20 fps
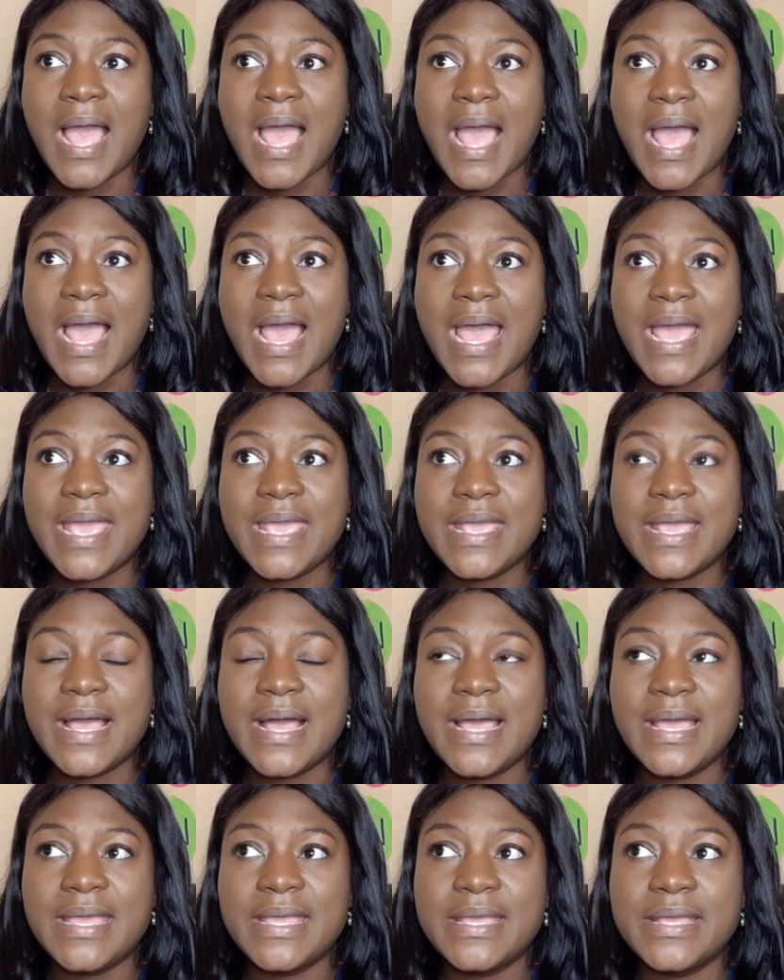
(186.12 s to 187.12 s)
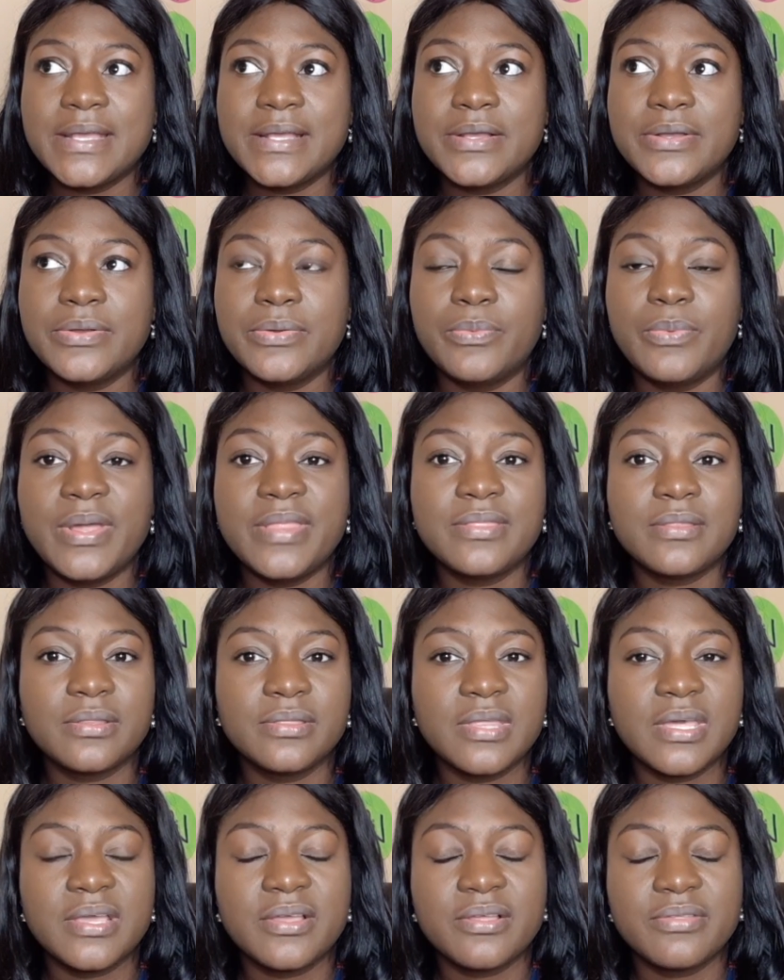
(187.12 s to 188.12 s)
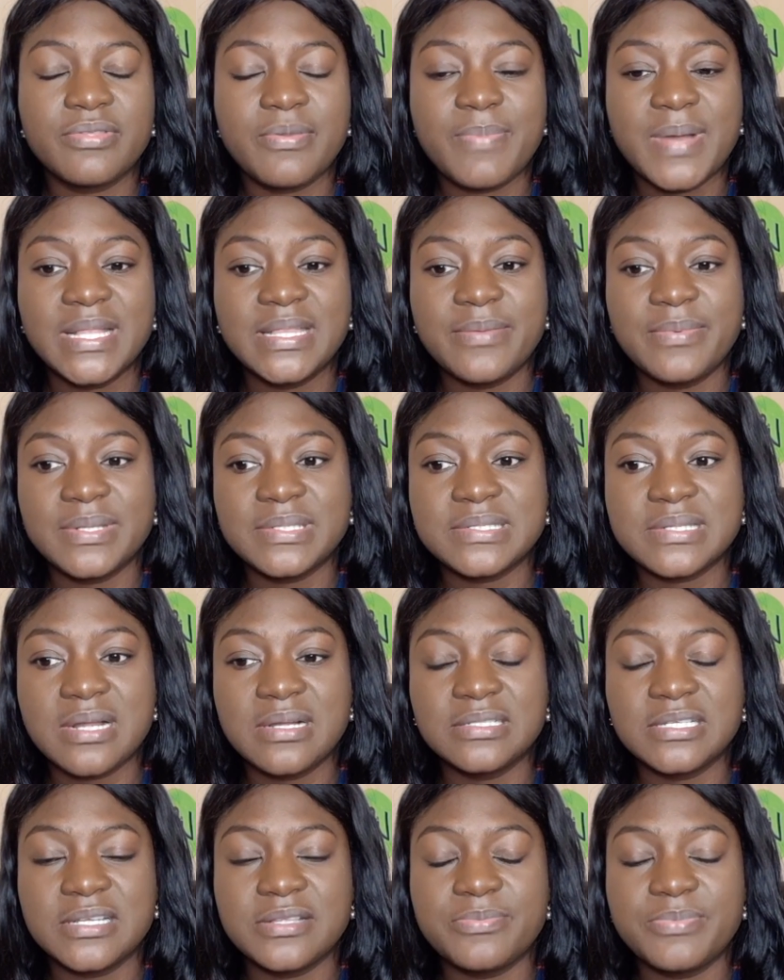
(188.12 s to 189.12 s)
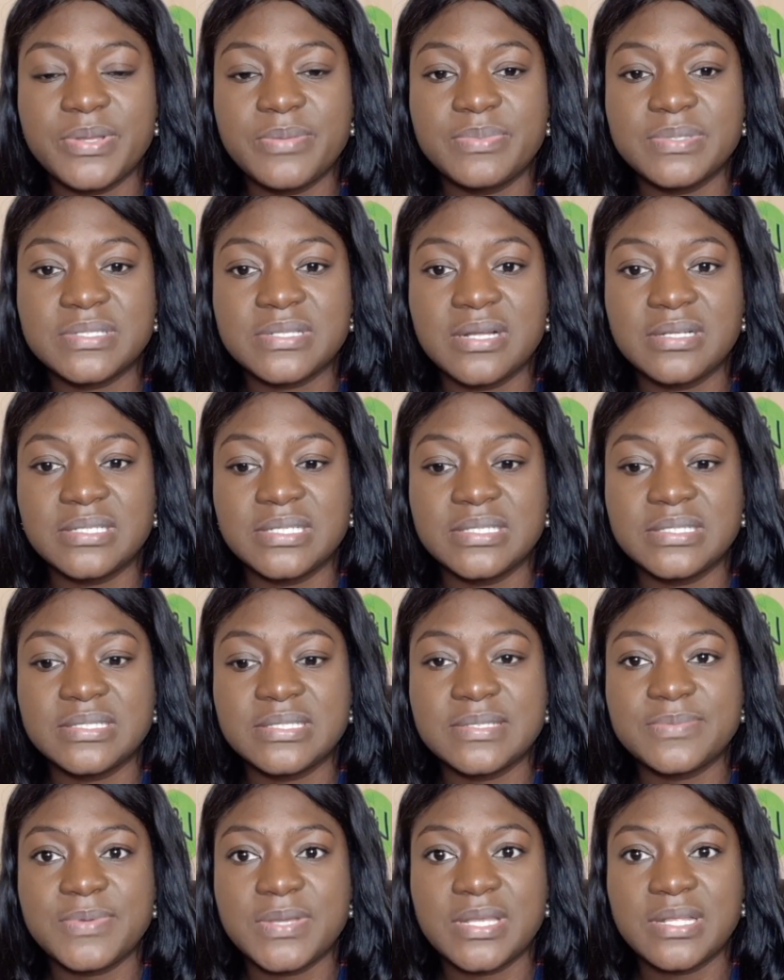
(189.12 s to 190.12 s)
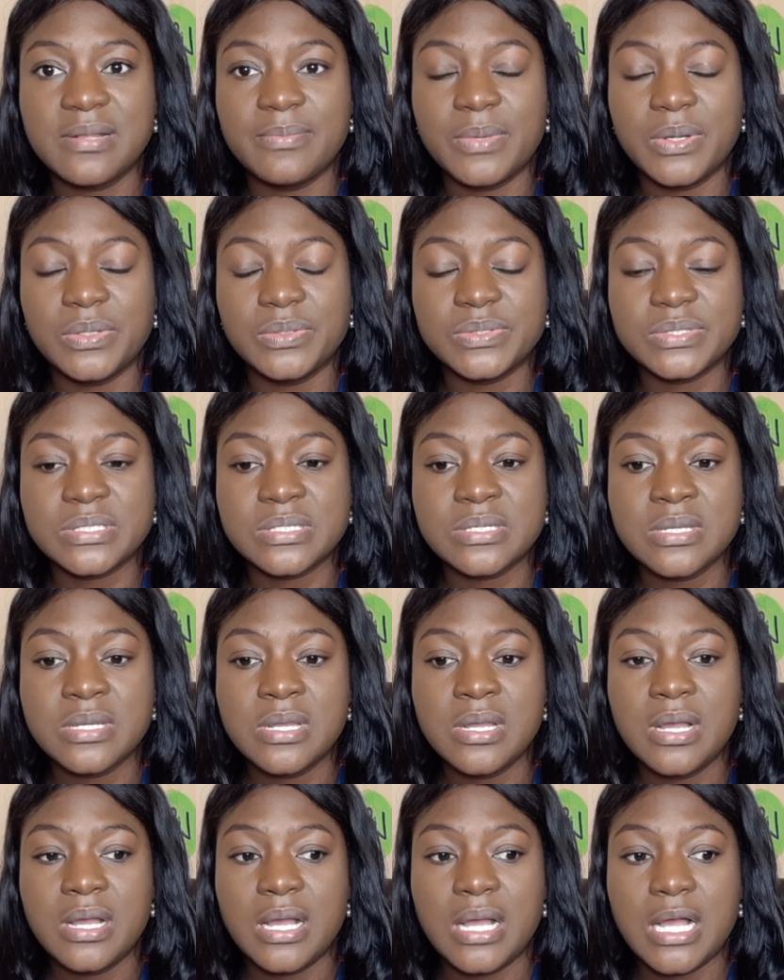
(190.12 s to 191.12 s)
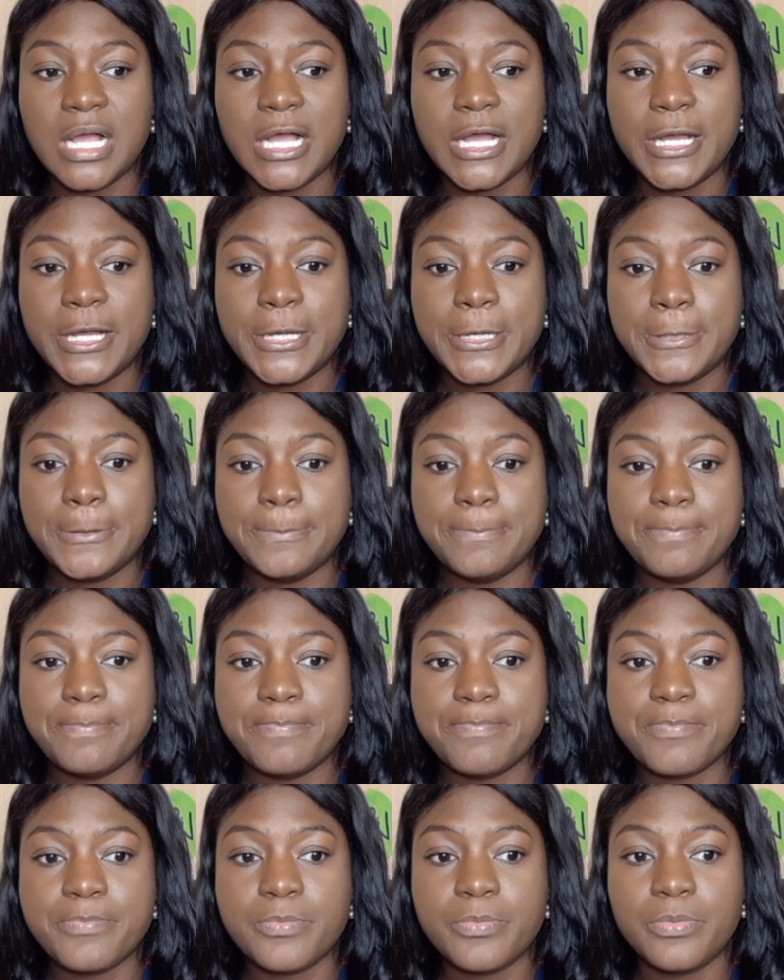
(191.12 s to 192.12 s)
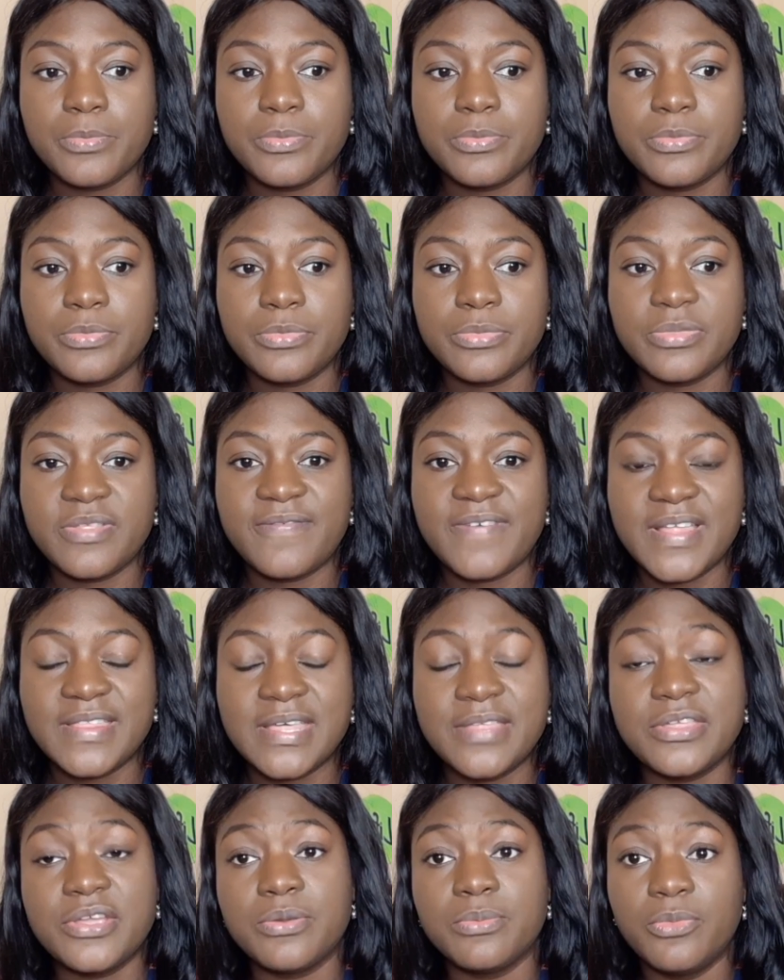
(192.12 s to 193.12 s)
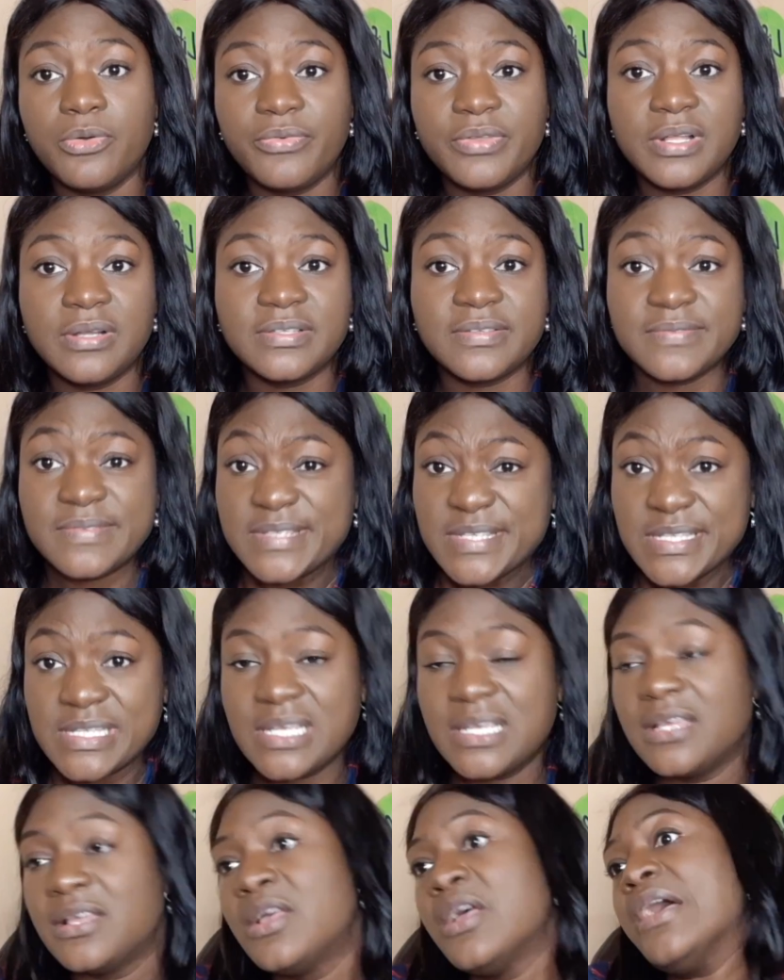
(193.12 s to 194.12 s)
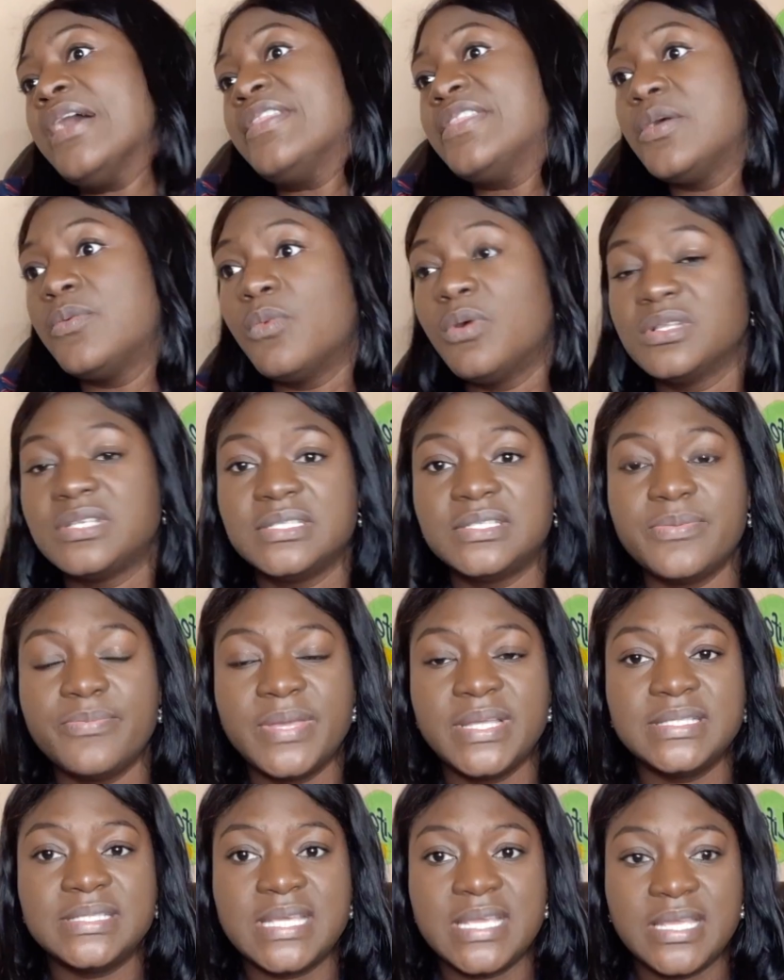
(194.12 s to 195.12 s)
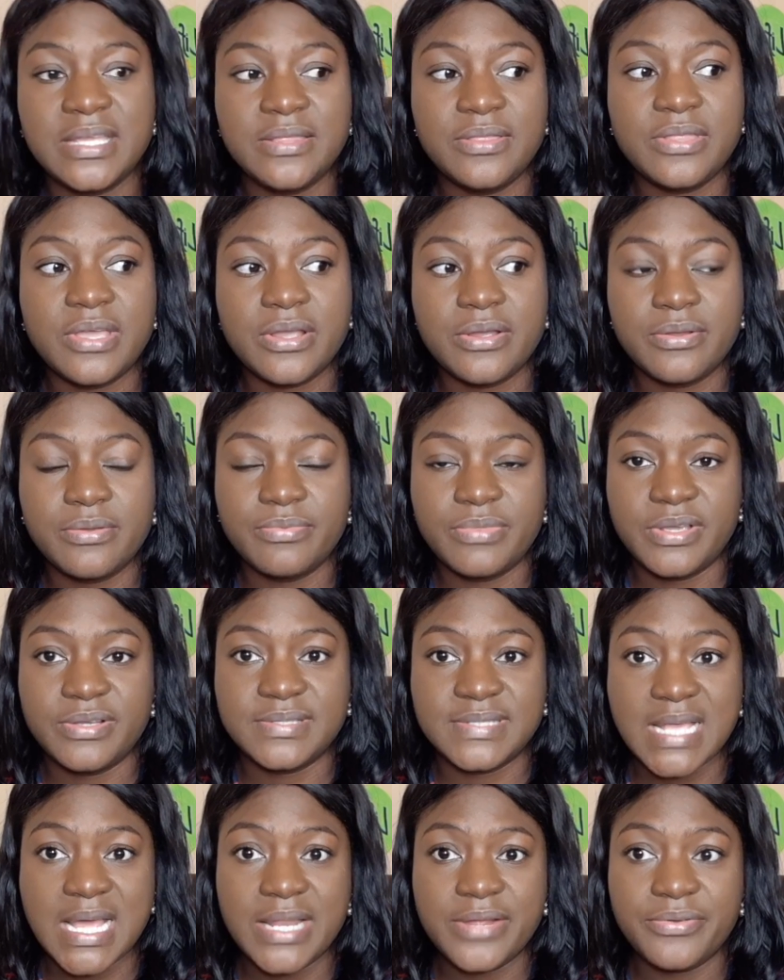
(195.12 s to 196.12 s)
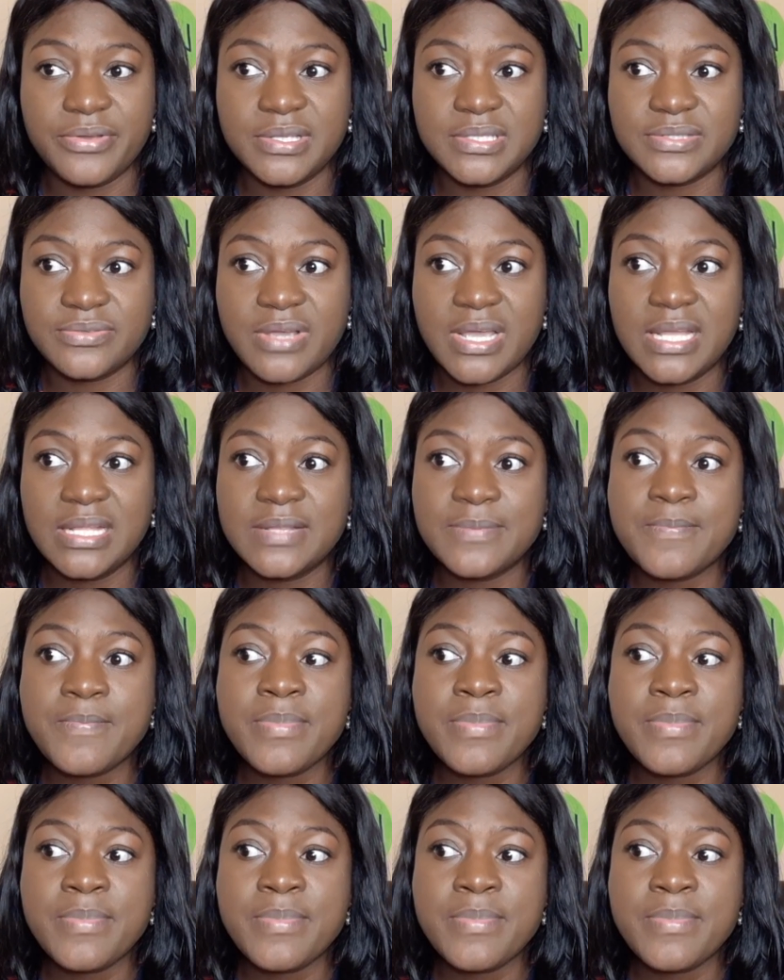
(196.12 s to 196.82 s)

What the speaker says: I when the pandemic started, people started speaking about the fact that they were moving out of the city. They wanted to maintain their salaries, right?